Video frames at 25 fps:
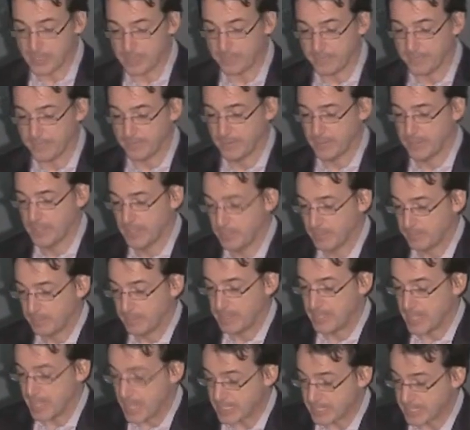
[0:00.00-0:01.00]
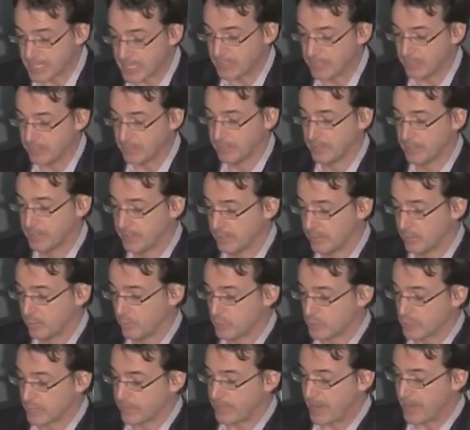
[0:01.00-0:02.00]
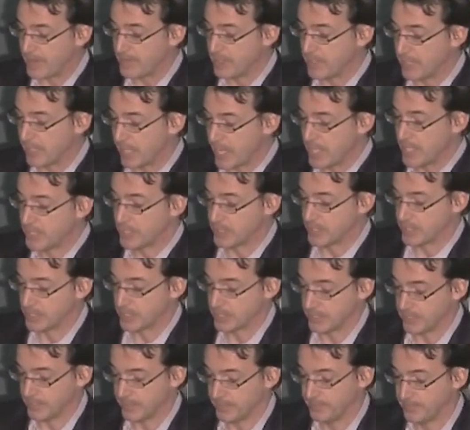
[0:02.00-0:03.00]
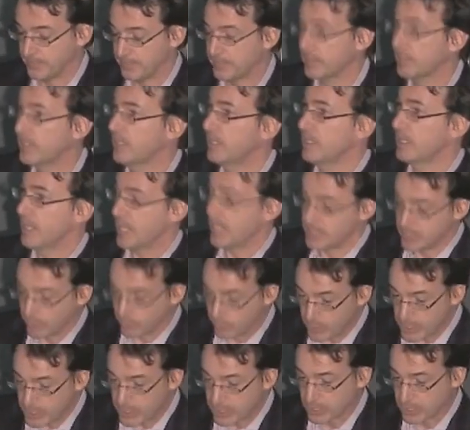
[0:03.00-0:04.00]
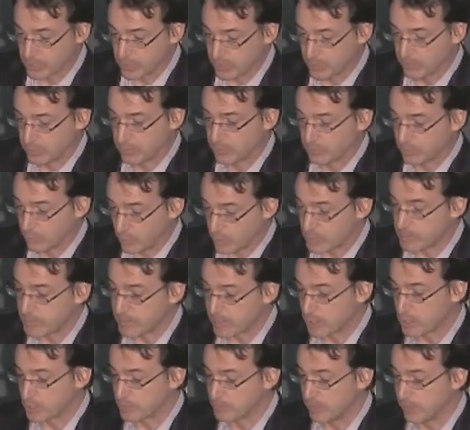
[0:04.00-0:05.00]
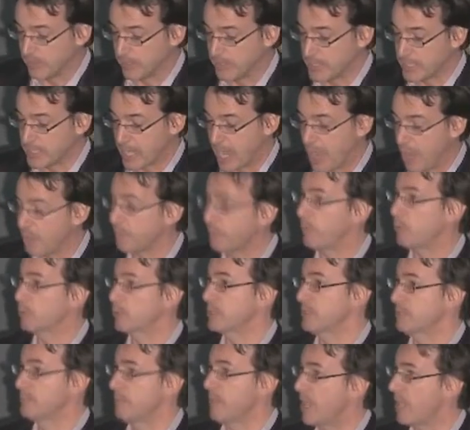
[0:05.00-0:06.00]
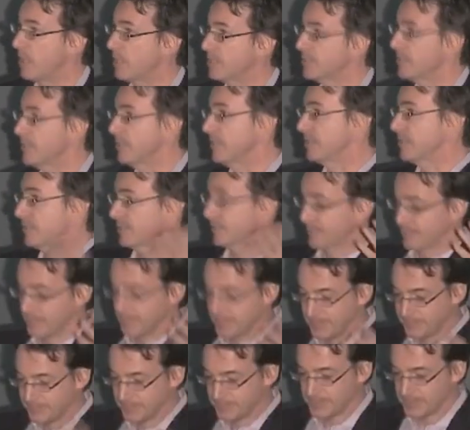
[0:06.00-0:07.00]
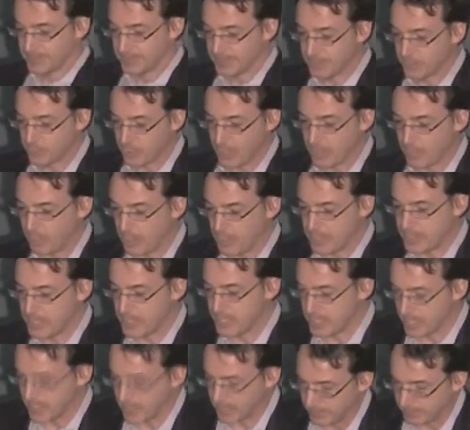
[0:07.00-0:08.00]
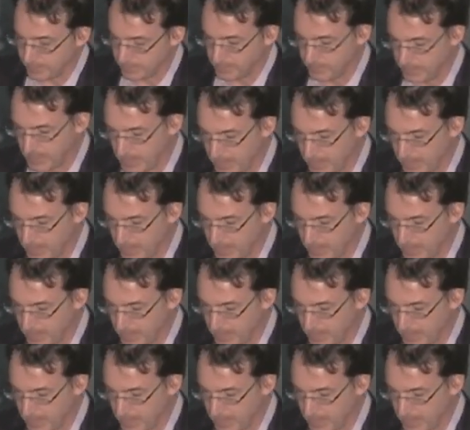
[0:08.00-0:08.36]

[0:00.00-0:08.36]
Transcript: not NSF, but NASA was the funding agency. And the reason was because building outposts in Mars, this incredible